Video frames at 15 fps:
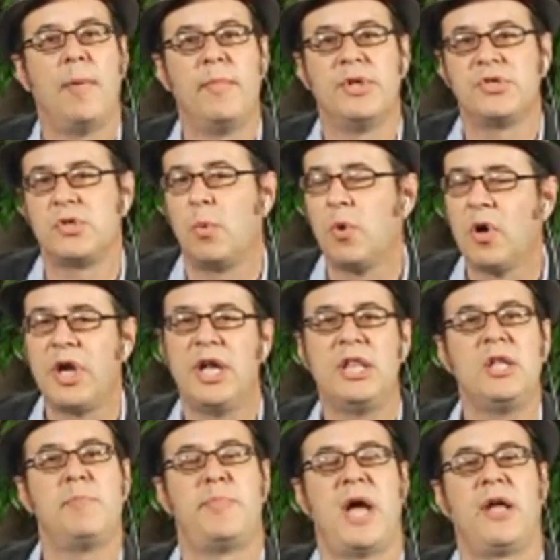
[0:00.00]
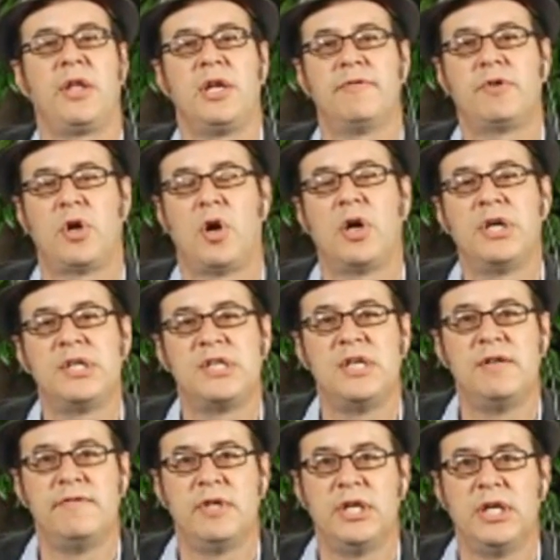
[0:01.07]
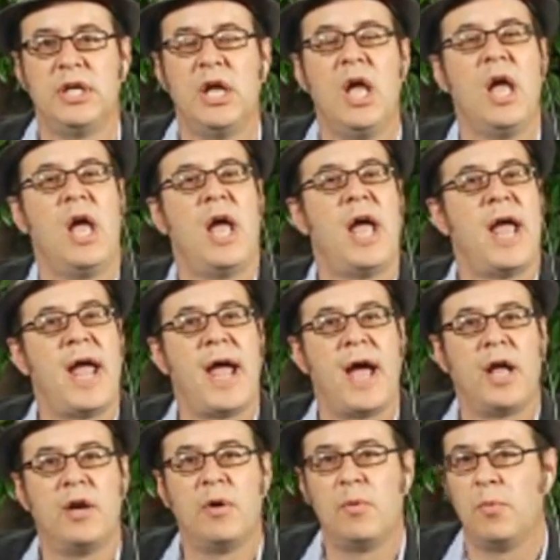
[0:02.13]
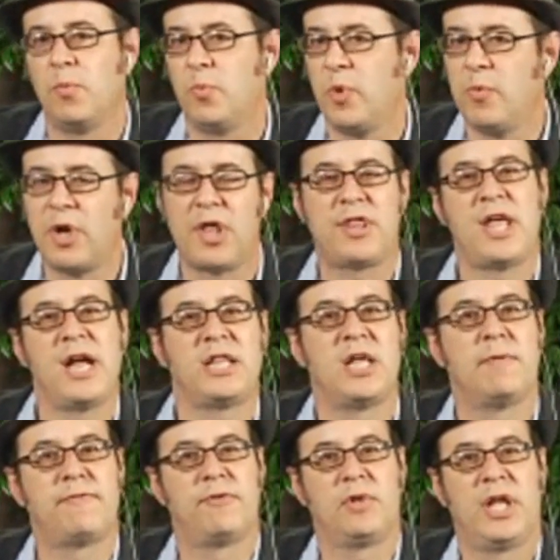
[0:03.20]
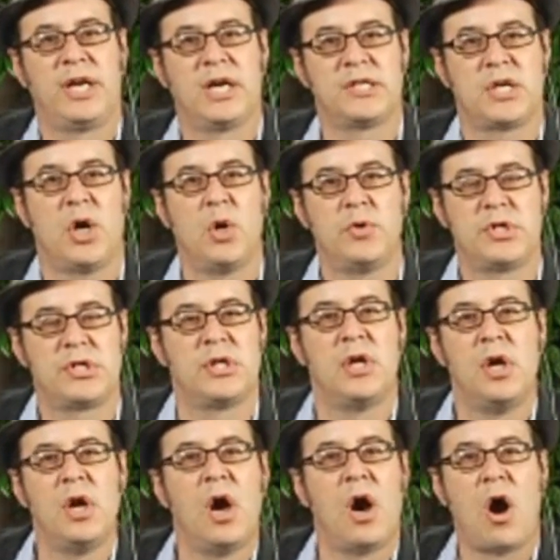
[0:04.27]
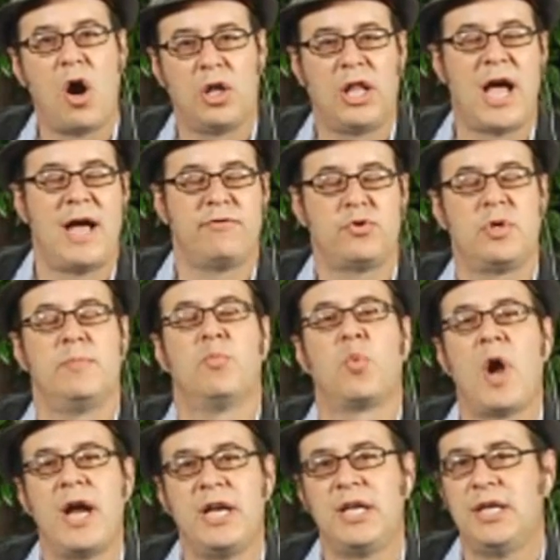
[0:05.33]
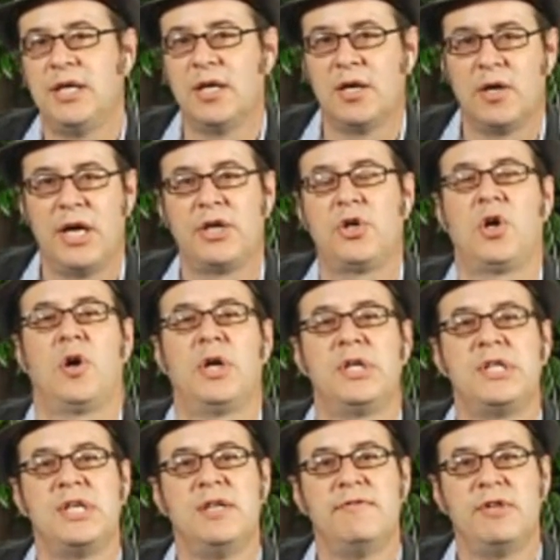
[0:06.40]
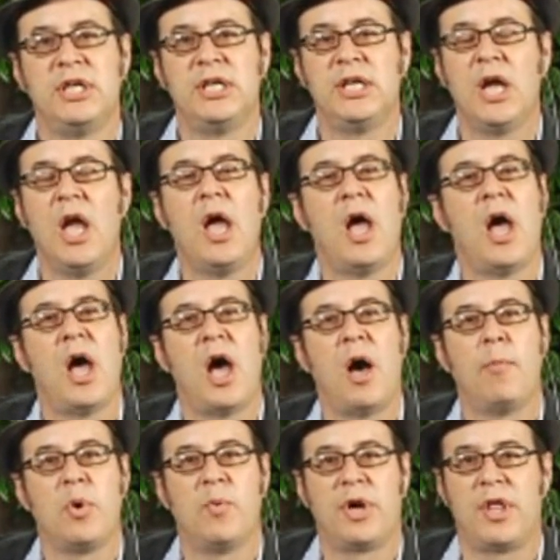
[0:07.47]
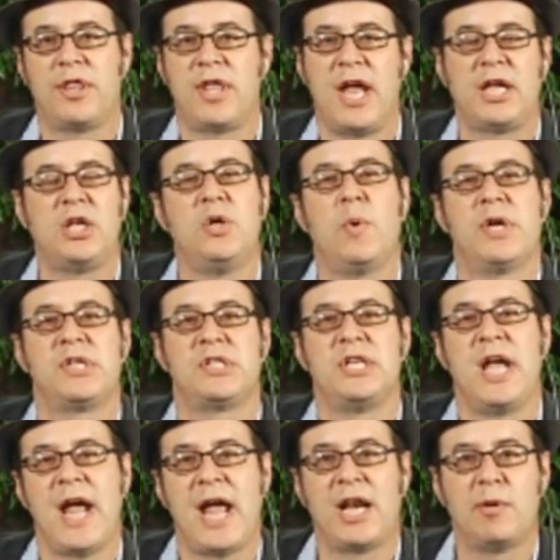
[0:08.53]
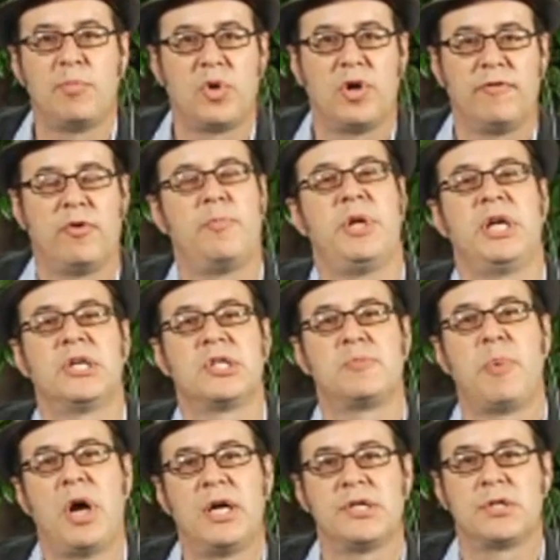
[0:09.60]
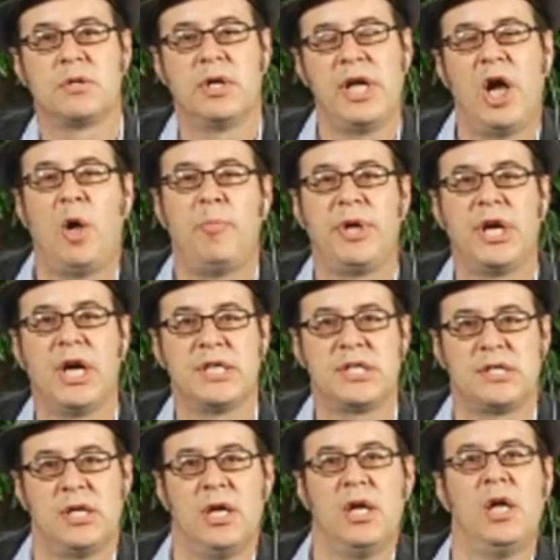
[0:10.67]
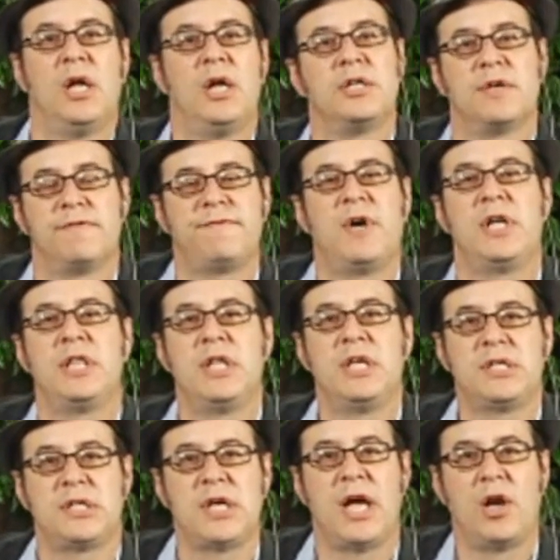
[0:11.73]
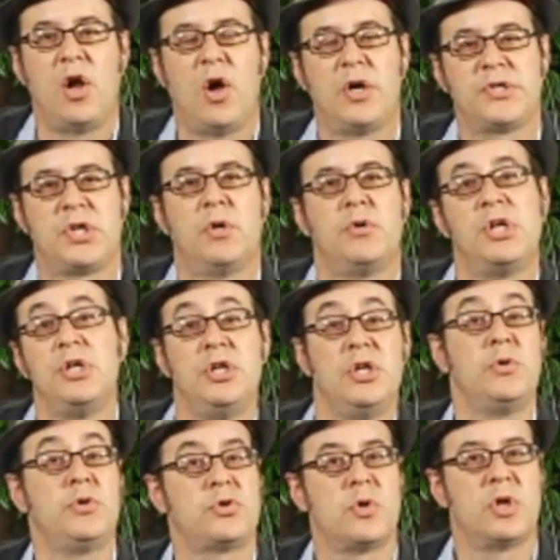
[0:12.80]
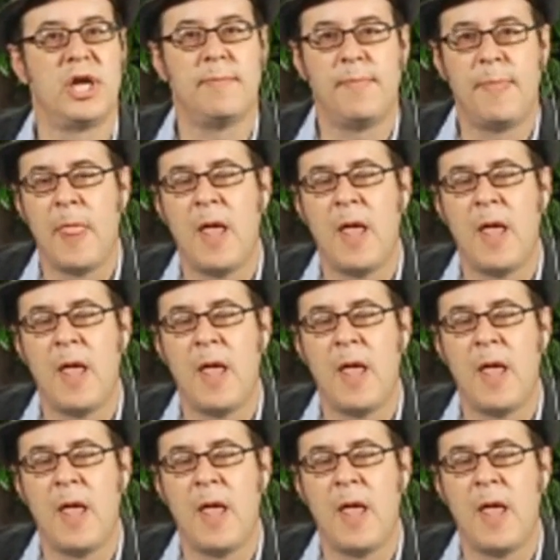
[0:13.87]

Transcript: So we're in the belly of Current TV, and we want to thank them for letting us host our live stream right here at Current TV. We want to thank USC Annenberg for being a sponsor and helping us to fund this, and also to Ustream.